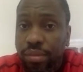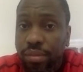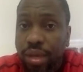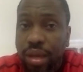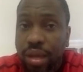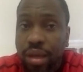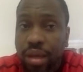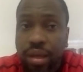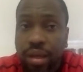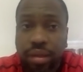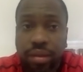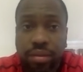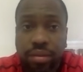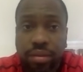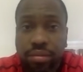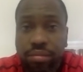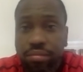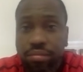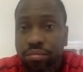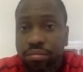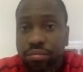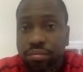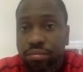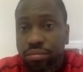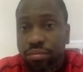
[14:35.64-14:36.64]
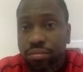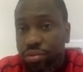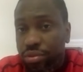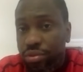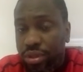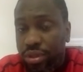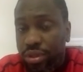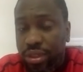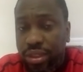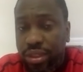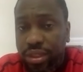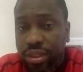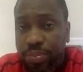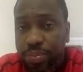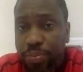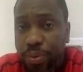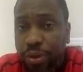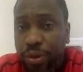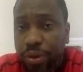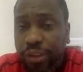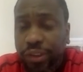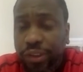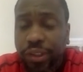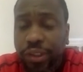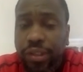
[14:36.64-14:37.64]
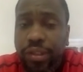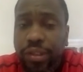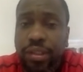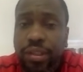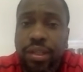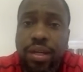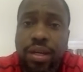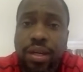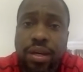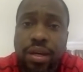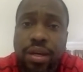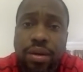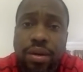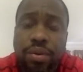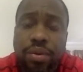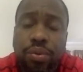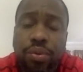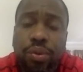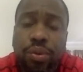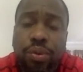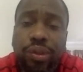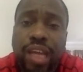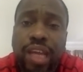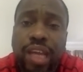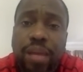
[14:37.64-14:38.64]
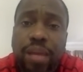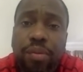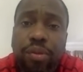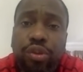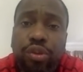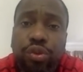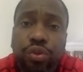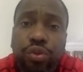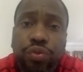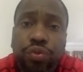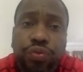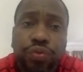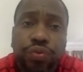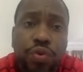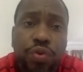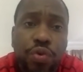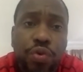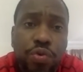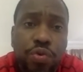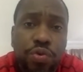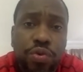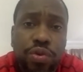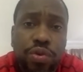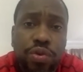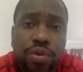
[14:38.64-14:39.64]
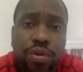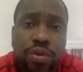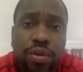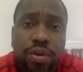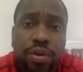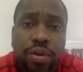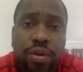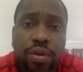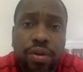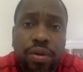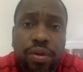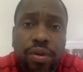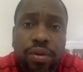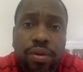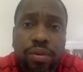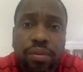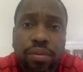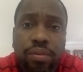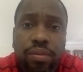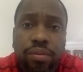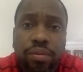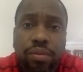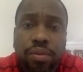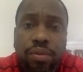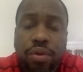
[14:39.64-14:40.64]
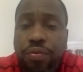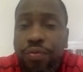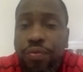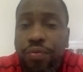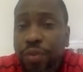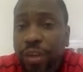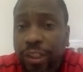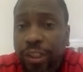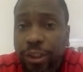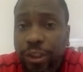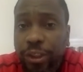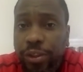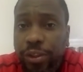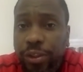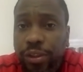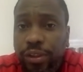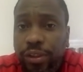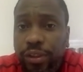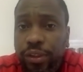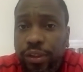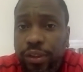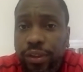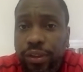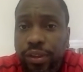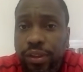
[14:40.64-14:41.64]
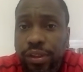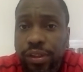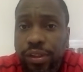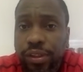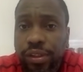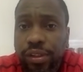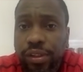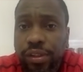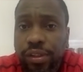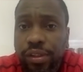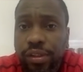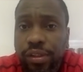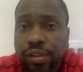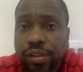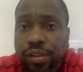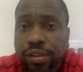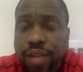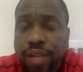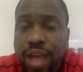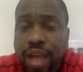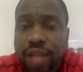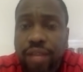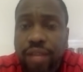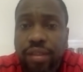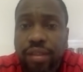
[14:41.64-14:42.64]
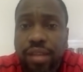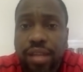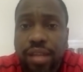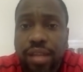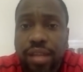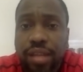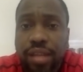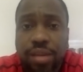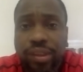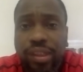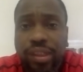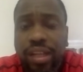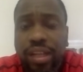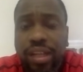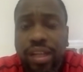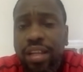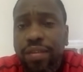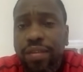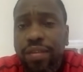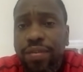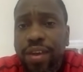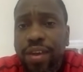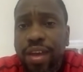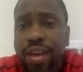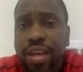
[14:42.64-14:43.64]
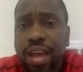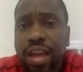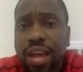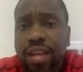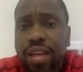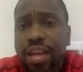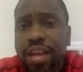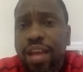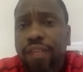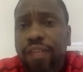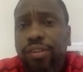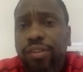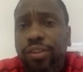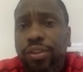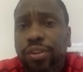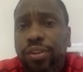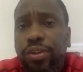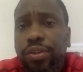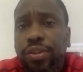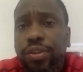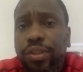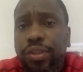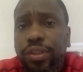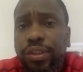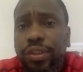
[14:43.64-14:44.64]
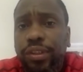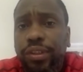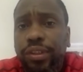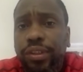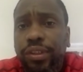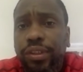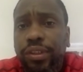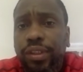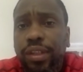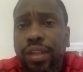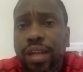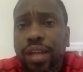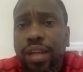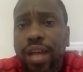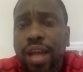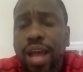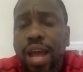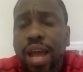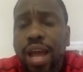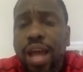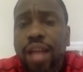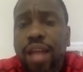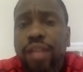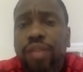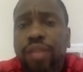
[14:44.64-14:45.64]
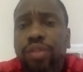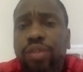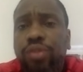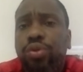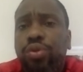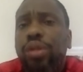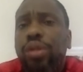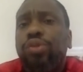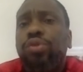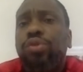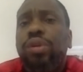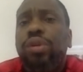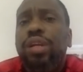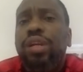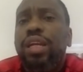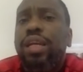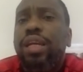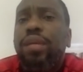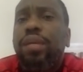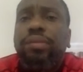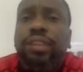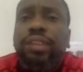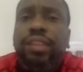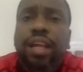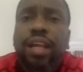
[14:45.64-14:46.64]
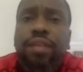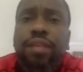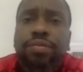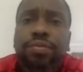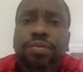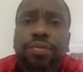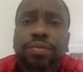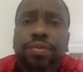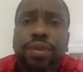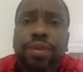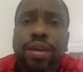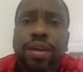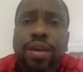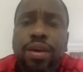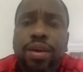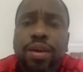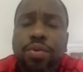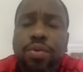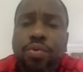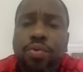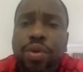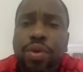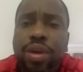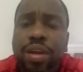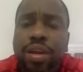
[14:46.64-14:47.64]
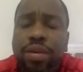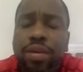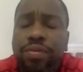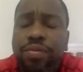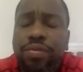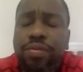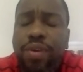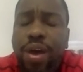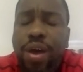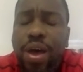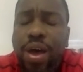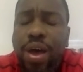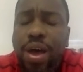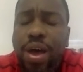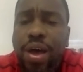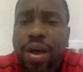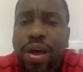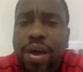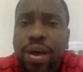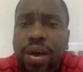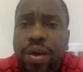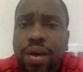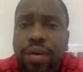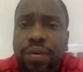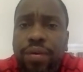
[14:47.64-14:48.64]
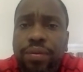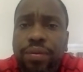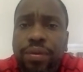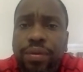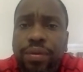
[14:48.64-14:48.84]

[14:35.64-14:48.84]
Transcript: a, this person, was able to fool officials that he was an A D F soldier and tried to link himself with uh,